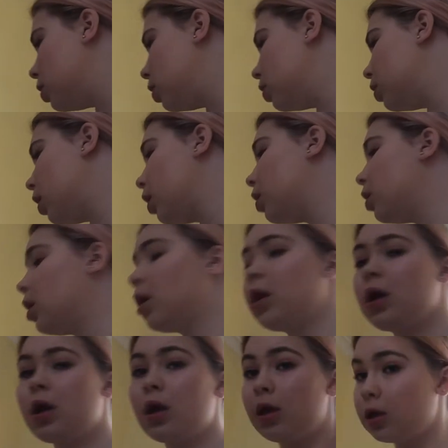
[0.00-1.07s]
and then
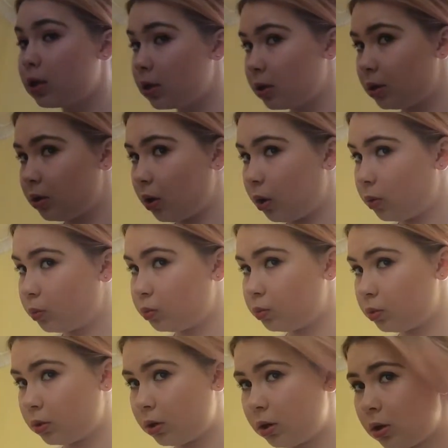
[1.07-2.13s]
get on.